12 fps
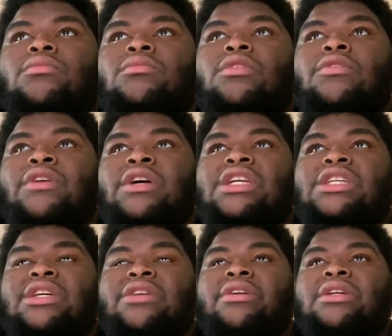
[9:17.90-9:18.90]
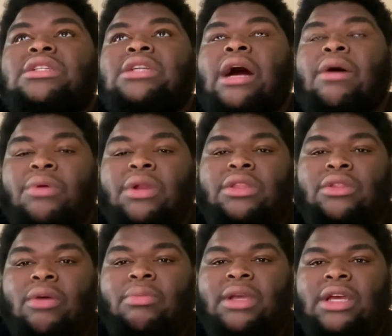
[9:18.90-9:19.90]
for his series. I would have
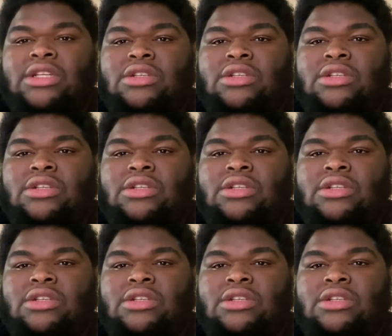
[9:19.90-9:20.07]
thought because,